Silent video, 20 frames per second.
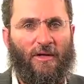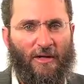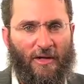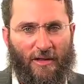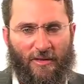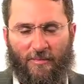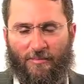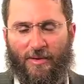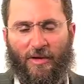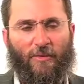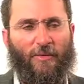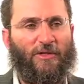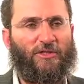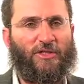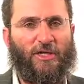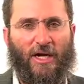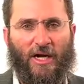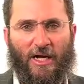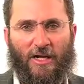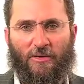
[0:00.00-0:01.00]
And the big
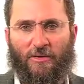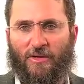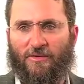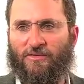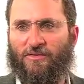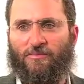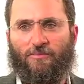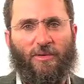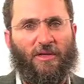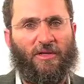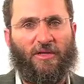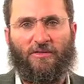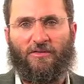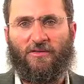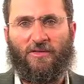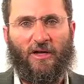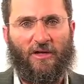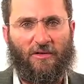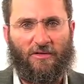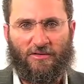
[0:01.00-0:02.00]
rich guy who gives billions
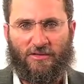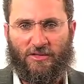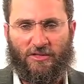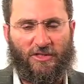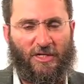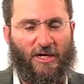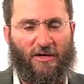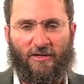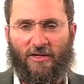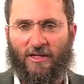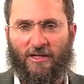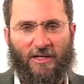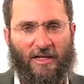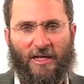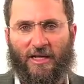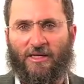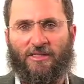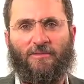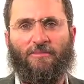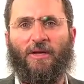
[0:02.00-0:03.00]
of dollars to charity, yeah,
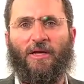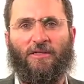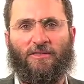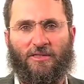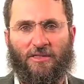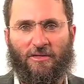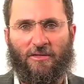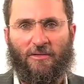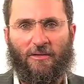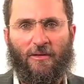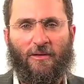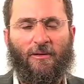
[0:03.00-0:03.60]
he's amazing.